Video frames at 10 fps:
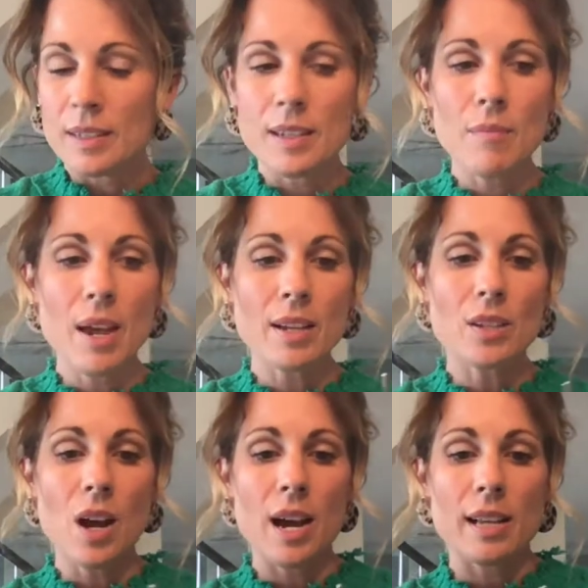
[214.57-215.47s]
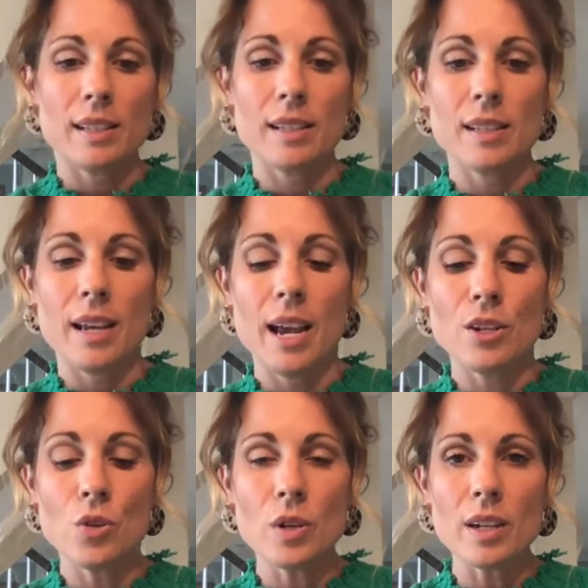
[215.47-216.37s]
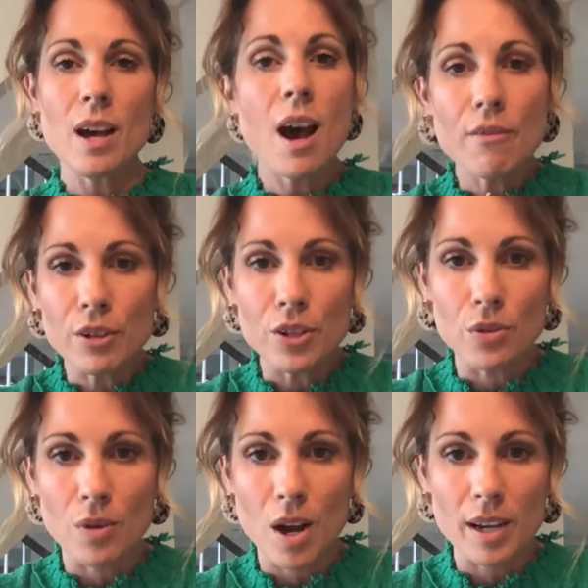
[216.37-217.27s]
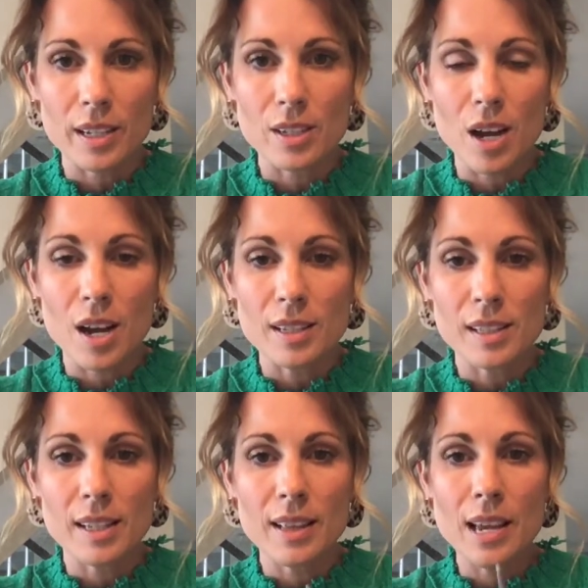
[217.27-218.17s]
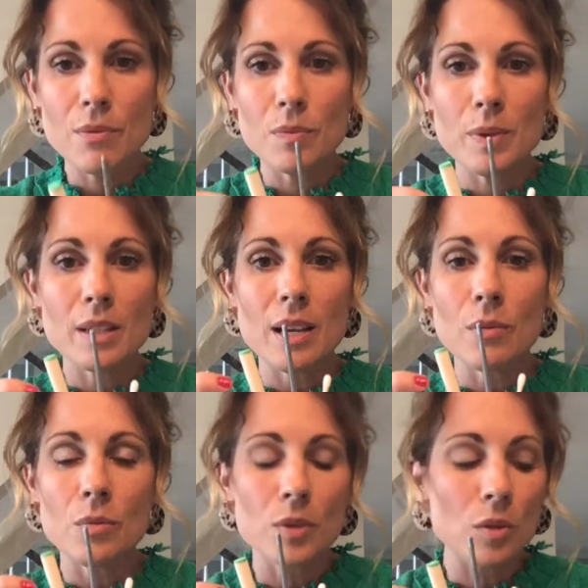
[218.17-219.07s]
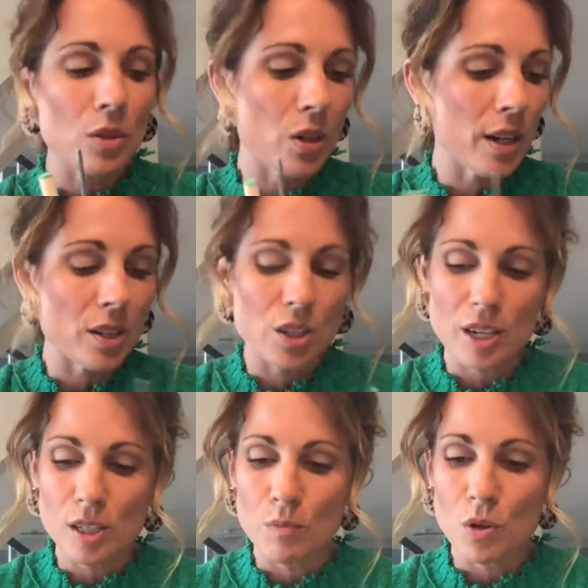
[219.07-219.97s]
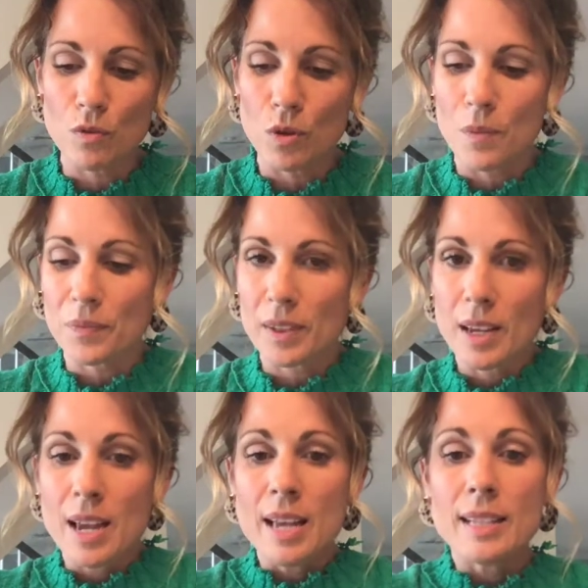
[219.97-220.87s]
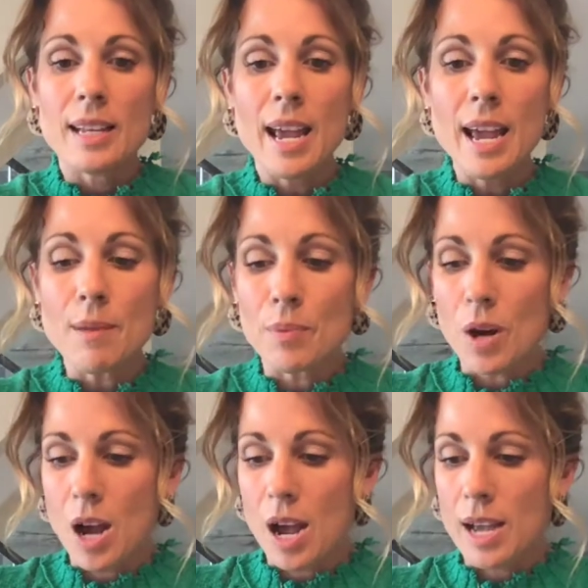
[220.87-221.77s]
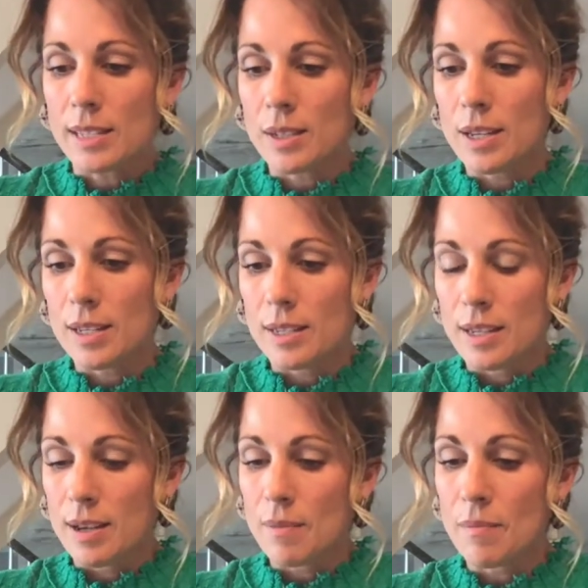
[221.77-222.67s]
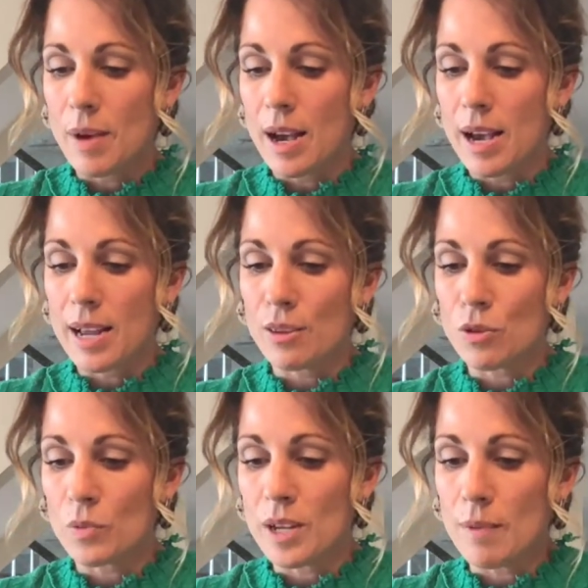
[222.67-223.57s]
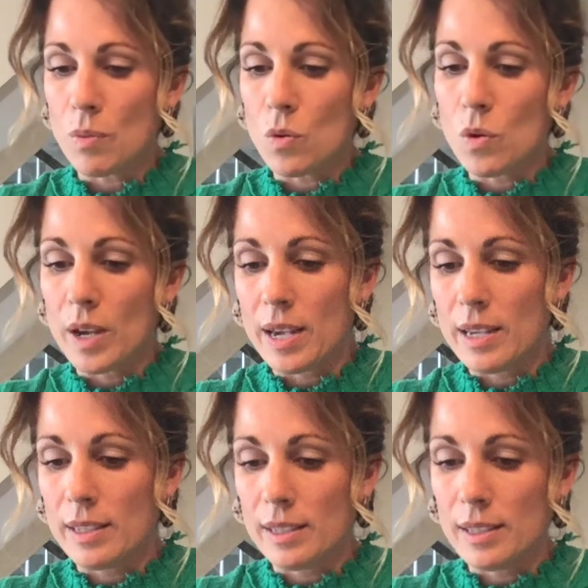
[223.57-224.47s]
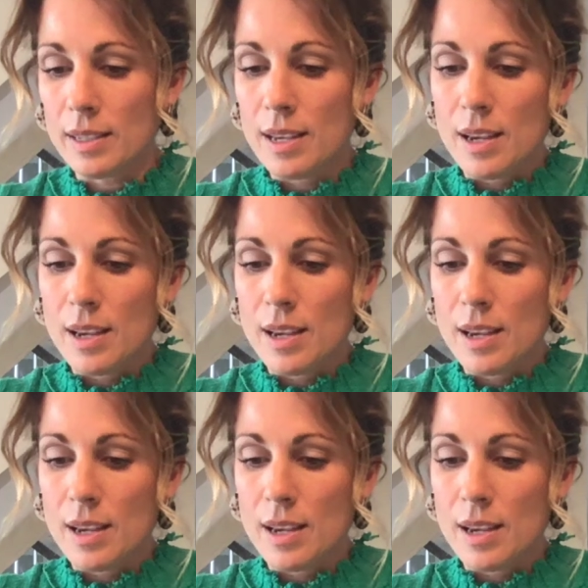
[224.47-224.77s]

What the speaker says: to make dots. And you can cover your rock in dots, and they'll turn out just beautiful. Today I brought my 3 boys